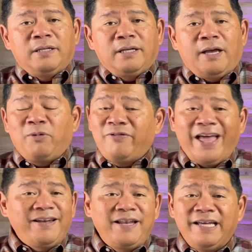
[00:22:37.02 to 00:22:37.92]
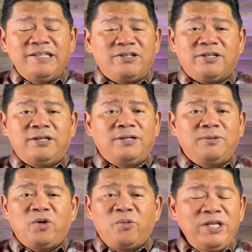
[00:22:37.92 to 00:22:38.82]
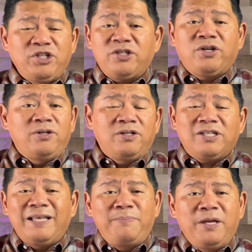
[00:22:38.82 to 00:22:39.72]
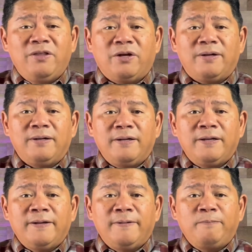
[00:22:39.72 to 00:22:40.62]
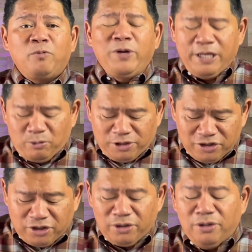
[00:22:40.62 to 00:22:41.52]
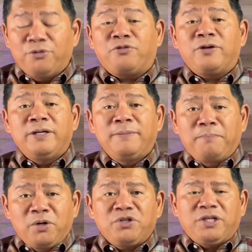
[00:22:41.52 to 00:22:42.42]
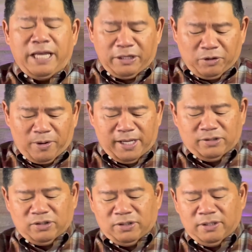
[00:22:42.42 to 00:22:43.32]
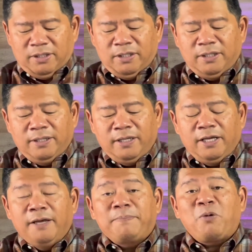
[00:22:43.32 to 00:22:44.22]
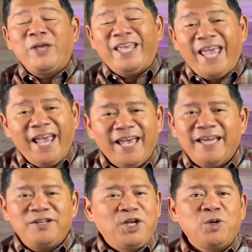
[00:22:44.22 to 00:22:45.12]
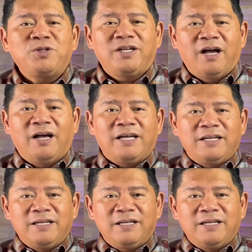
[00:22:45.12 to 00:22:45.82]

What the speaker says: And we've had nights where we just couldn't sleep either. We don't deserve mercy and grace. But we can go to God.